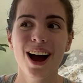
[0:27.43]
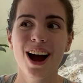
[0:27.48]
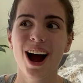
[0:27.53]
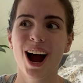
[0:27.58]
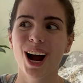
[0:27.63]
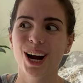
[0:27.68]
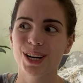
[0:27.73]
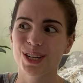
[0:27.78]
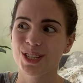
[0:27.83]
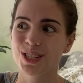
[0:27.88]

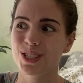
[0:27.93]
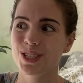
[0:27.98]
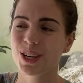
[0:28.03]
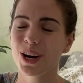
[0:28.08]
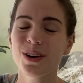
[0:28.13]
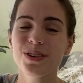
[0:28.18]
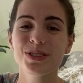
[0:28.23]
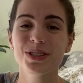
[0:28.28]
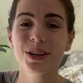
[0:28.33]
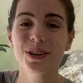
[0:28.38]
are
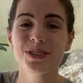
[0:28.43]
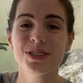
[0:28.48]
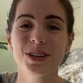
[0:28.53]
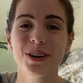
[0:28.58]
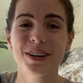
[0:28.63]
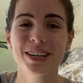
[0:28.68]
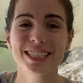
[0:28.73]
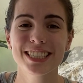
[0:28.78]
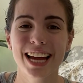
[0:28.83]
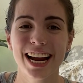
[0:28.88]
so
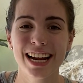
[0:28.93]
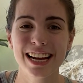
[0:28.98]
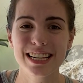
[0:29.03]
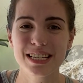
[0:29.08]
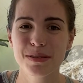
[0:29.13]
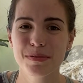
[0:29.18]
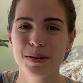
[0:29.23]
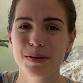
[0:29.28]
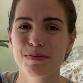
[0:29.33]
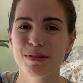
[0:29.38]
excited
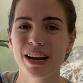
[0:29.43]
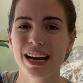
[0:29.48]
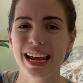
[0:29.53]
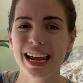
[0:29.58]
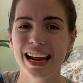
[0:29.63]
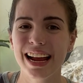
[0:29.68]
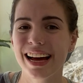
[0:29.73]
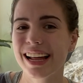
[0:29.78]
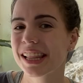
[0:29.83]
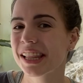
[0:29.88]
to be
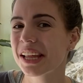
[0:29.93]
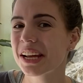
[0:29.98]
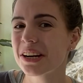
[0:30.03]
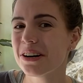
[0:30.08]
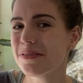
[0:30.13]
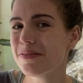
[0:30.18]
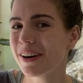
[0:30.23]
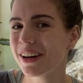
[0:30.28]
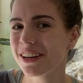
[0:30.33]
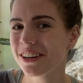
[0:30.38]
bringing a
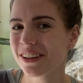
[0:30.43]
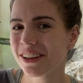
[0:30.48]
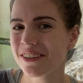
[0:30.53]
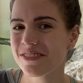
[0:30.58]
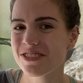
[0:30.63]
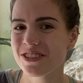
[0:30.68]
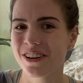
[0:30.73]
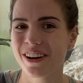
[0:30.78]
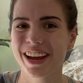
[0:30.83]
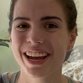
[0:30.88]
little bundle of
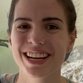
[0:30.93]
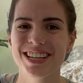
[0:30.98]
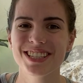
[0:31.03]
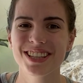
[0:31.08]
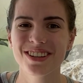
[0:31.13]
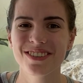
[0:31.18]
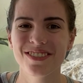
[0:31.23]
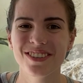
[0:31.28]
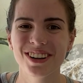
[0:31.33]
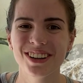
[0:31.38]
joy into
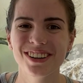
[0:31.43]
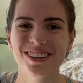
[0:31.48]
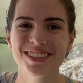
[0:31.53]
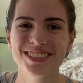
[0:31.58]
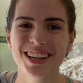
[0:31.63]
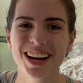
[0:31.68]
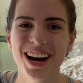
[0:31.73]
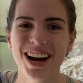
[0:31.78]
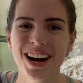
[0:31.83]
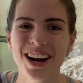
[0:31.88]
the
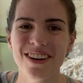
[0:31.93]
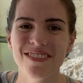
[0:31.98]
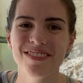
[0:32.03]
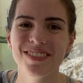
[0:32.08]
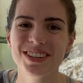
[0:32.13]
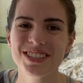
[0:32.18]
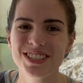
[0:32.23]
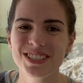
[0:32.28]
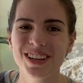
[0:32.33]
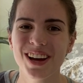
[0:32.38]
world.
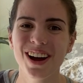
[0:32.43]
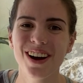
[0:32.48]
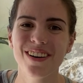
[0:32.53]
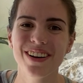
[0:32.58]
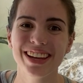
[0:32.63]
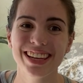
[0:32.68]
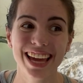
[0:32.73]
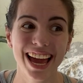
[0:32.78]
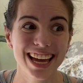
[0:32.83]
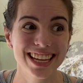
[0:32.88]
So
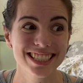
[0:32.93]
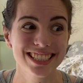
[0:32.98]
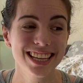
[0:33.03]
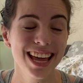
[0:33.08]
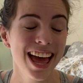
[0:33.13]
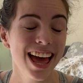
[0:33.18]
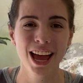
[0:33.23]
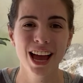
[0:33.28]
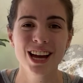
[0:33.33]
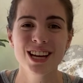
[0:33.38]
yes.
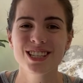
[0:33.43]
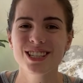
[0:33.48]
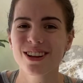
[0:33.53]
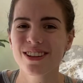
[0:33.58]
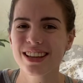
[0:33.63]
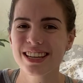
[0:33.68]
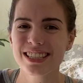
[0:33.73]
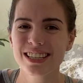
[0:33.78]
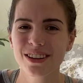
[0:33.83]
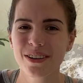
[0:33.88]
So
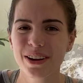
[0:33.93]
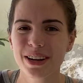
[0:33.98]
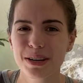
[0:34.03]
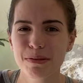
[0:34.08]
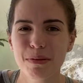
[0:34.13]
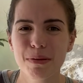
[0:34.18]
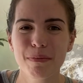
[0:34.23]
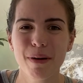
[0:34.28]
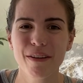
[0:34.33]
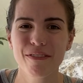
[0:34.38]
this is going to
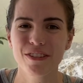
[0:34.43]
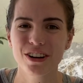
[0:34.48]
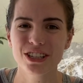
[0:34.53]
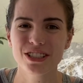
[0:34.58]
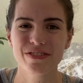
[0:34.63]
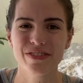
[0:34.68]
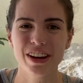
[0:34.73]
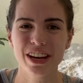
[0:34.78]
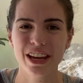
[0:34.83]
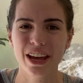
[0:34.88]
be my
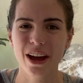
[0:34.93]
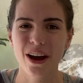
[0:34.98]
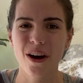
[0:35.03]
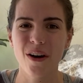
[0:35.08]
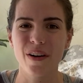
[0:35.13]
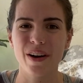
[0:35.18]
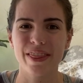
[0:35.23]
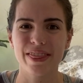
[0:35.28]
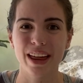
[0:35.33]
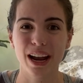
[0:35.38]
first
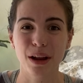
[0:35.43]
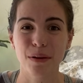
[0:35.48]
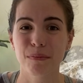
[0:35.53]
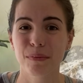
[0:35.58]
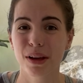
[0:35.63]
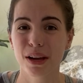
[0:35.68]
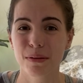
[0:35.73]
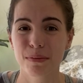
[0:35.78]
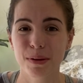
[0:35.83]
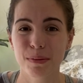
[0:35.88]
video that I'm
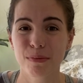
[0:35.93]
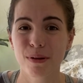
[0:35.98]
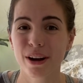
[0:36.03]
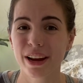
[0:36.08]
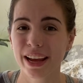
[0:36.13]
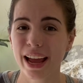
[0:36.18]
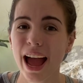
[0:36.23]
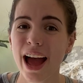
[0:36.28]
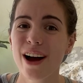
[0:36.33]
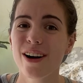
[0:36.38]
going to be
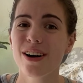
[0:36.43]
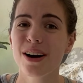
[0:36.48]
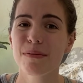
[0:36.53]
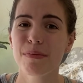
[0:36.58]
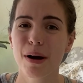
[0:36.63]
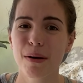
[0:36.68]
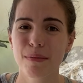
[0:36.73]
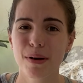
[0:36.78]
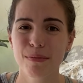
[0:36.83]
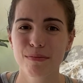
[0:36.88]
putting out
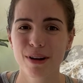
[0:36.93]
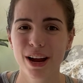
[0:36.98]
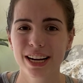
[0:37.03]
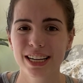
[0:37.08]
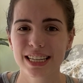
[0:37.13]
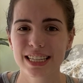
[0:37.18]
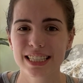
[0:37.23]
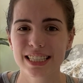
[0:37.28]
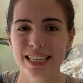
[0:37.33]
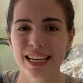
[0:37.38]
about my
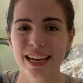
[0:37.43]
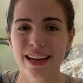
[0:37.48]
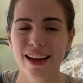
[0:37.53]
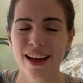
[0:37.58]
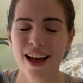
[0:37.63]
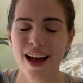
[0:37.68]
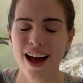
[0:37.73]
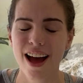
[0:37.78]
pregnancy.